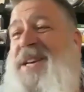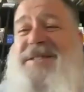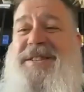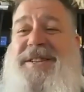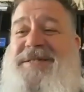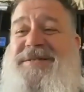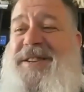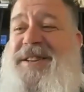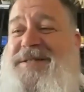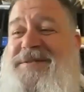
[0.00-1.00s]
pissing
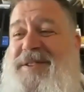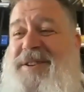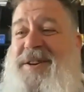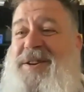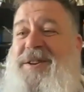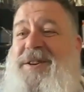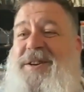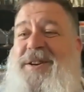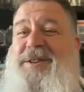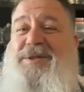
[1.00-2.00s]
and and
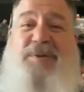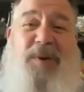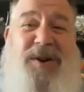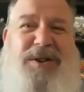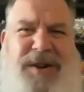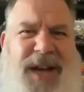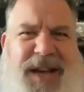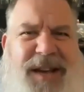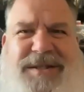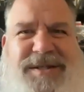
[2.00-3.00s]
squirting, I
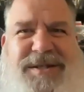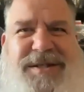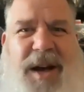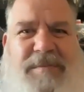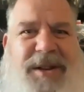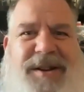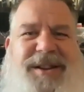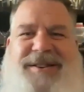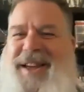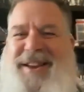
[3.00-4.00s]
guess, and coming
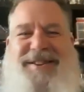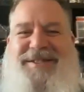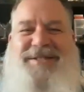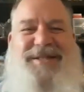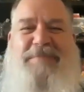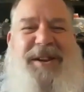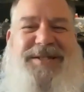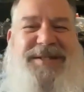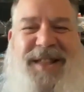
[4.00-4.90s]
and and flipping and